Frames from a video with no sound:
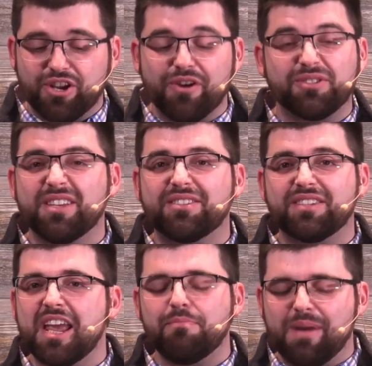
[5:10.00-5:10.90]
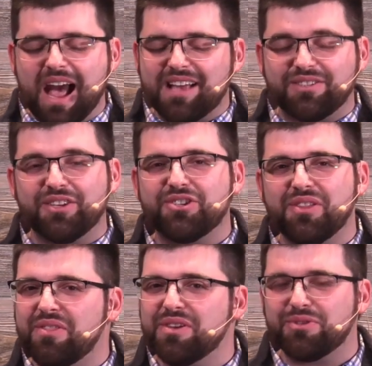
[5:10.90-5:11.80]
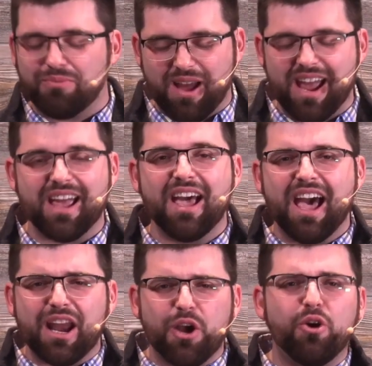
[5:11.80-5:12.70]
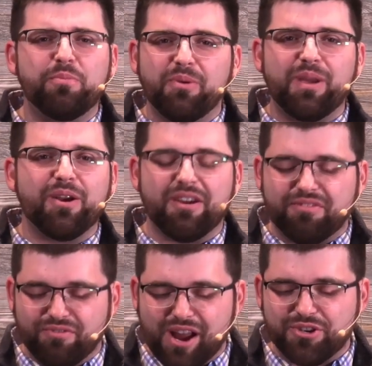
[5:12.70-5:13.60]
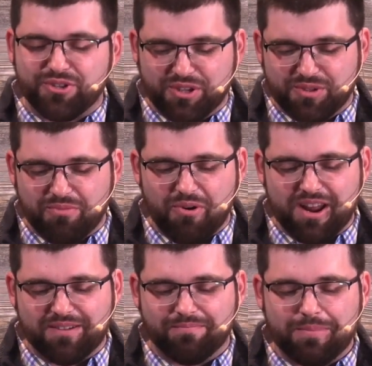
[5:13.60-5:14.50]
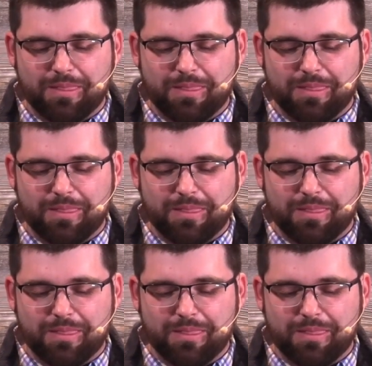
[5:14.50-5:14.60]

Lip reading: shares this same passage in this way, and I hope you hear it fresh this morning.